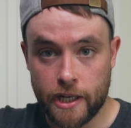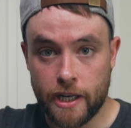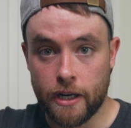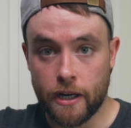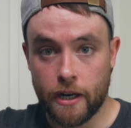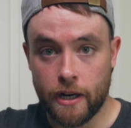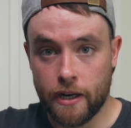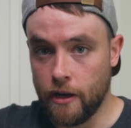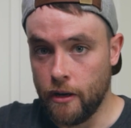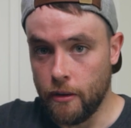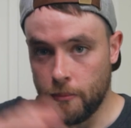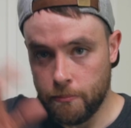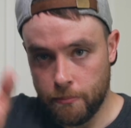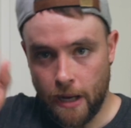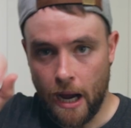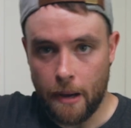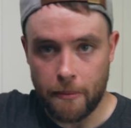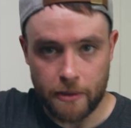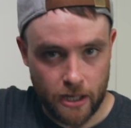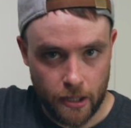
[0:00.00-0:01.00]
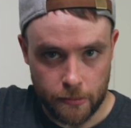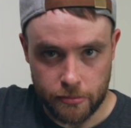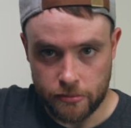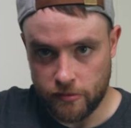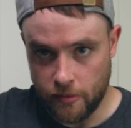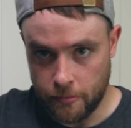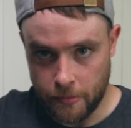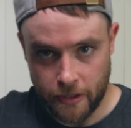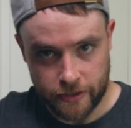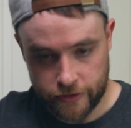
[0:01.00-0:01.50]
here, and I'll pop a couple
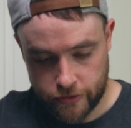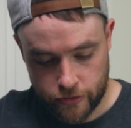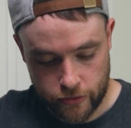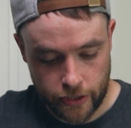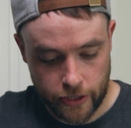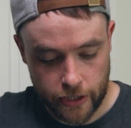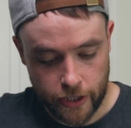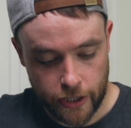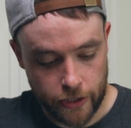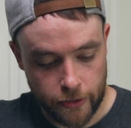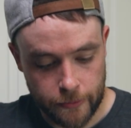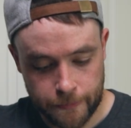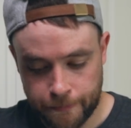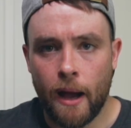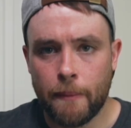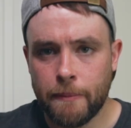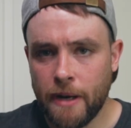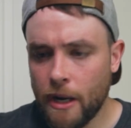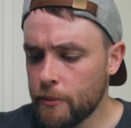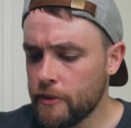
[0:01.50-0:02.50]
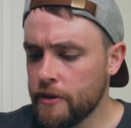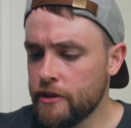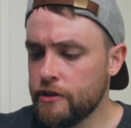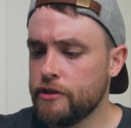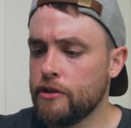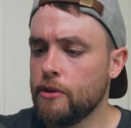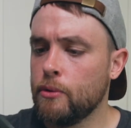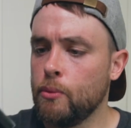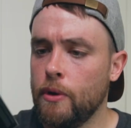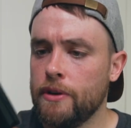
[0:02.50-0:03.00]
of them on the screen here. I'm not really
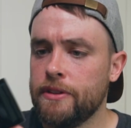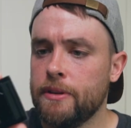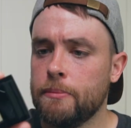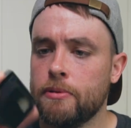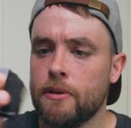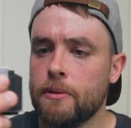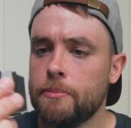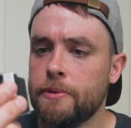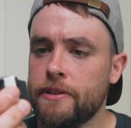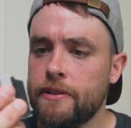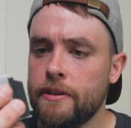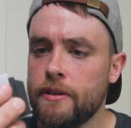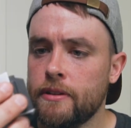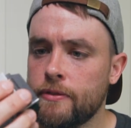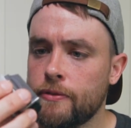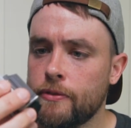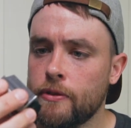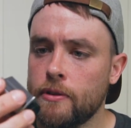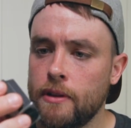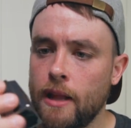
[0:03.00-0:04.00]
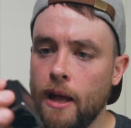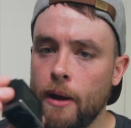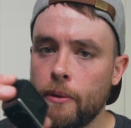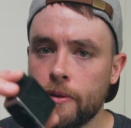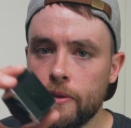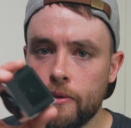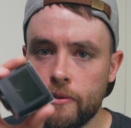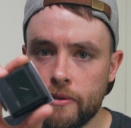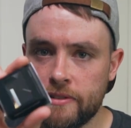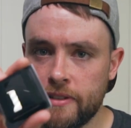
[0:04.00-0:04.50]
sure what the purpose is for
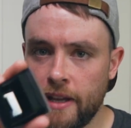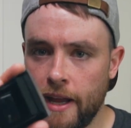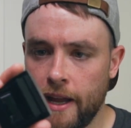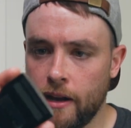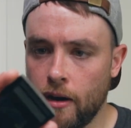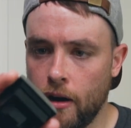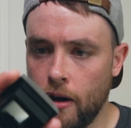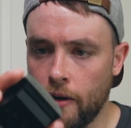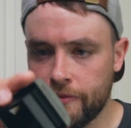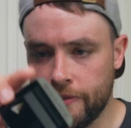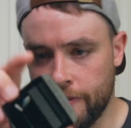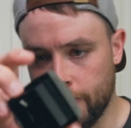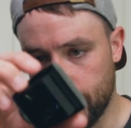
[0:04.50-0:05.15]
allowing you to take off